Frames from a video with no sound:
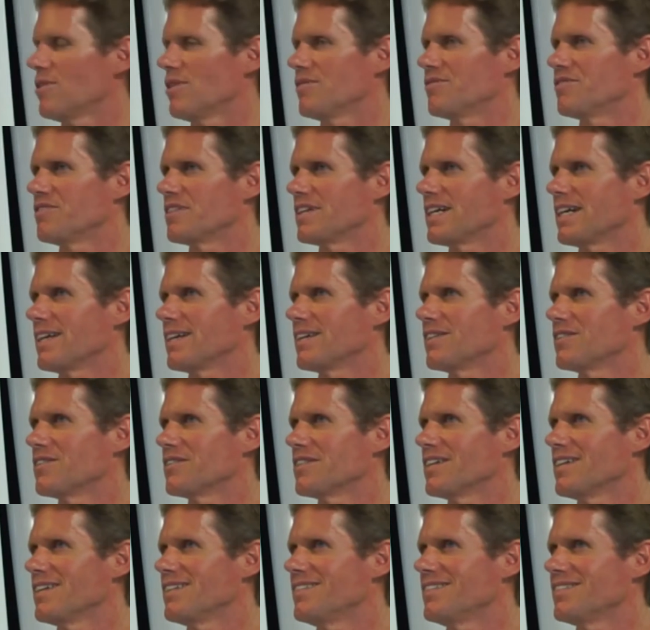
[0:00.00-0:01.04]
if you're getting
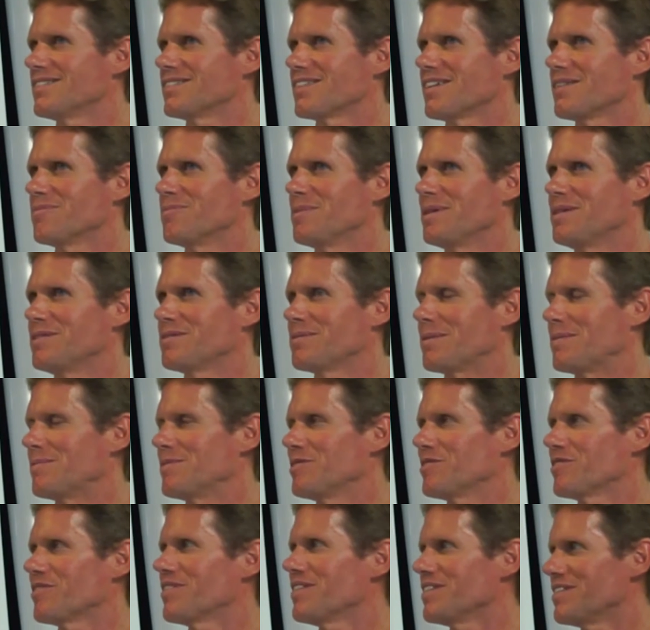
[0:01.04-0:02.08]
good ideas, that means maybe
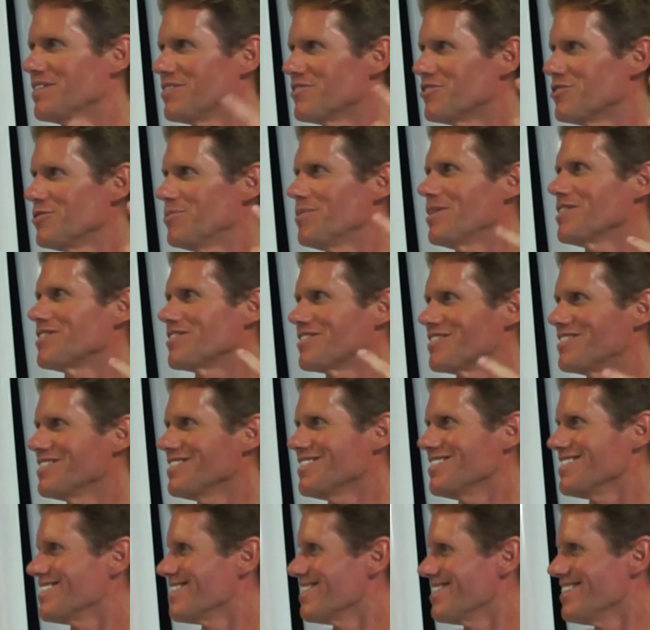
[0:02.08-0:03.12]
you're thinking too much
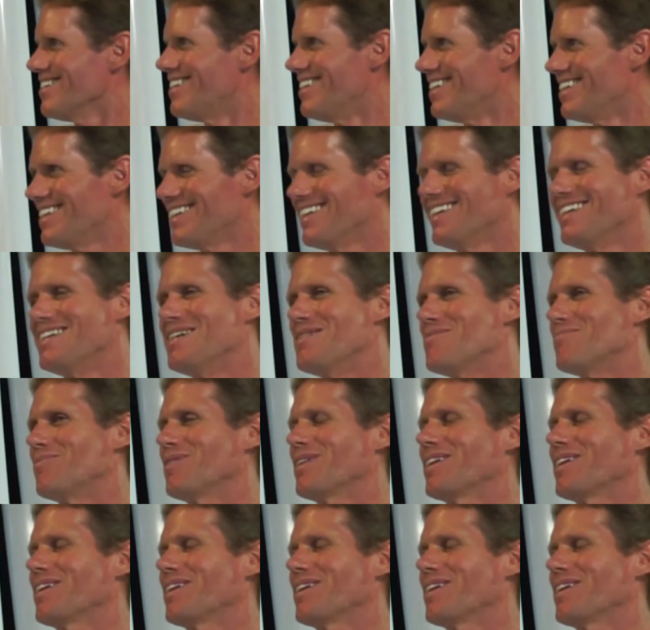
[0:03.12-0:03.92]
still, But